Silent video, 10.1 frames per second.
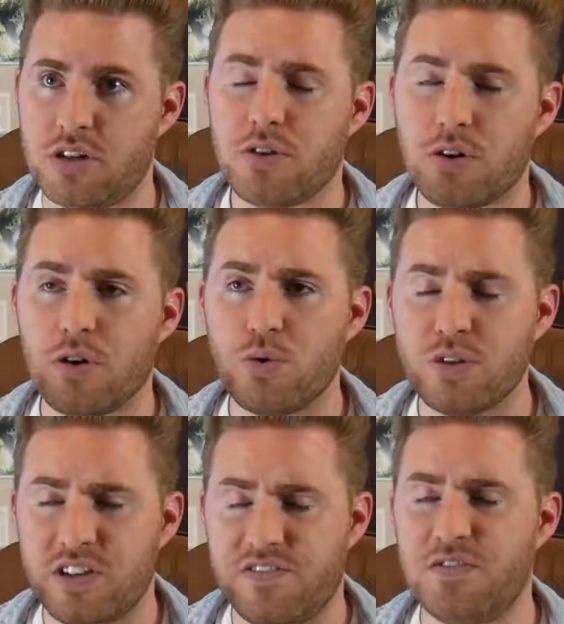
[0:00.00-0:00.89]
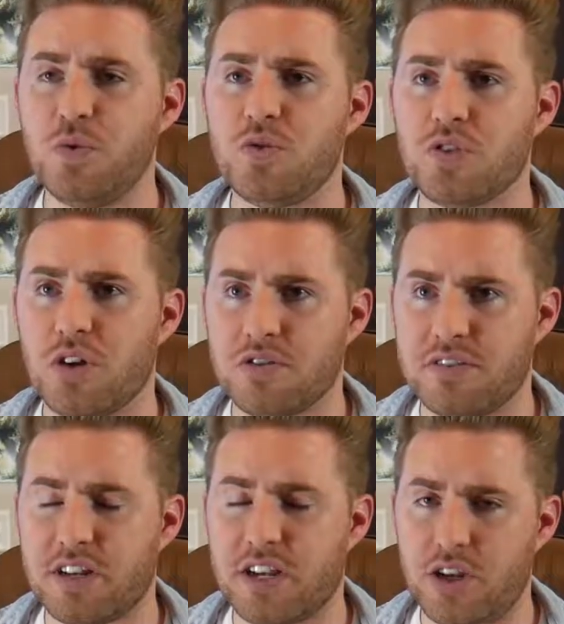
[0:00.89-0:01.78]
There are only a few songs
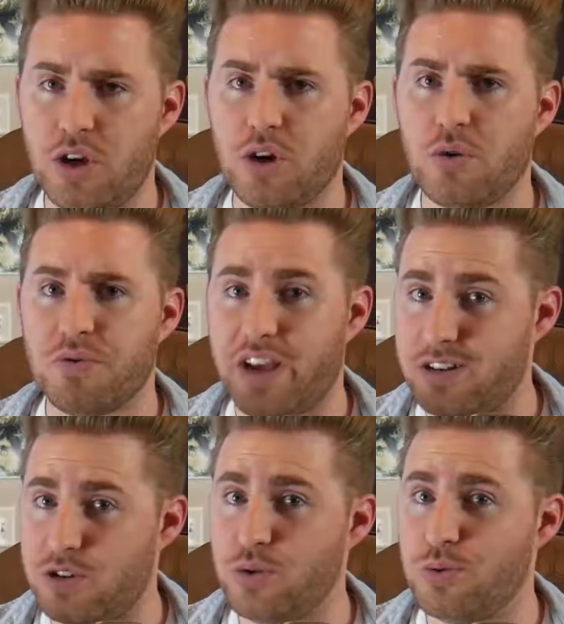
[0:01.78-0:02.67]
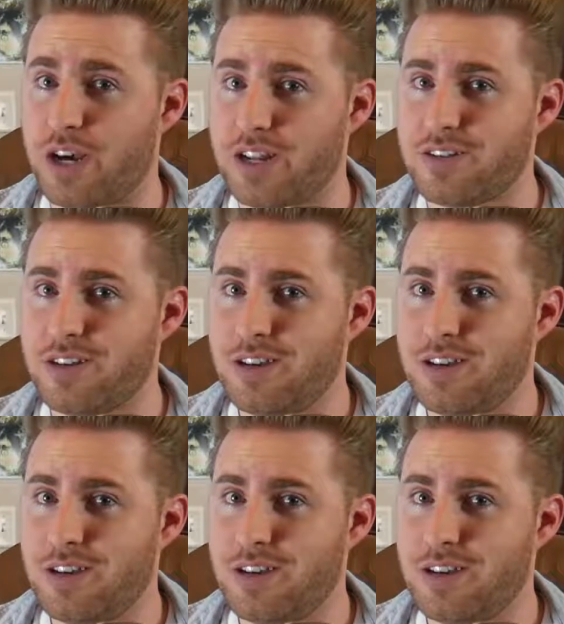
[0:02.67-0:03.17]
that I know that do that,